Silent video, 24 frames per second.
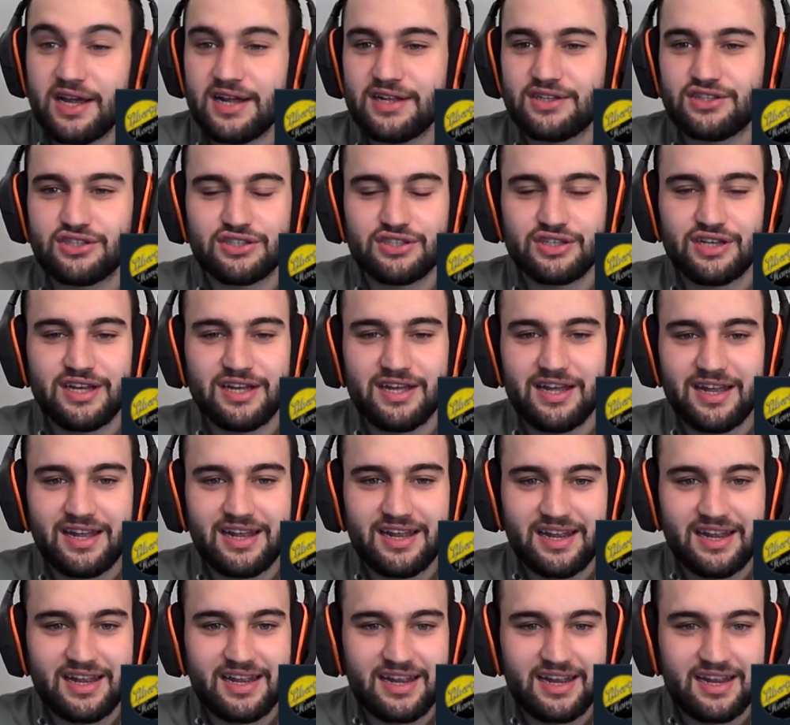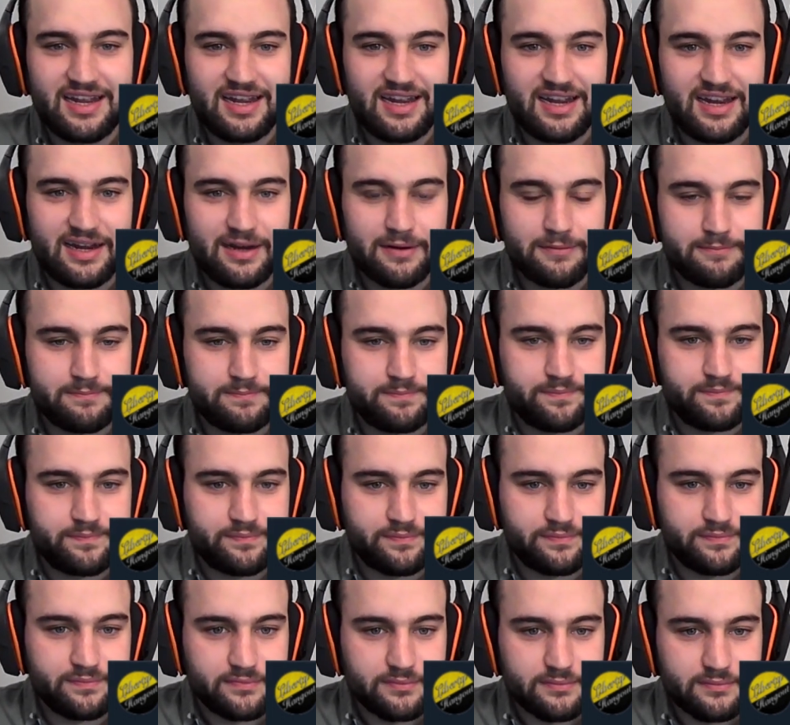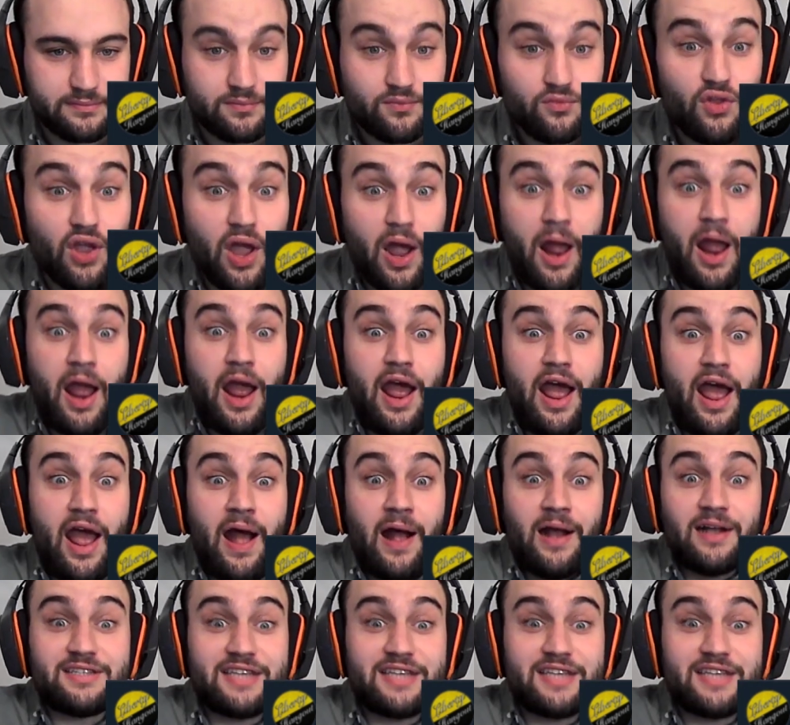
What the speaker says: I mean, they did say their mission is to infiltrate libertarianism.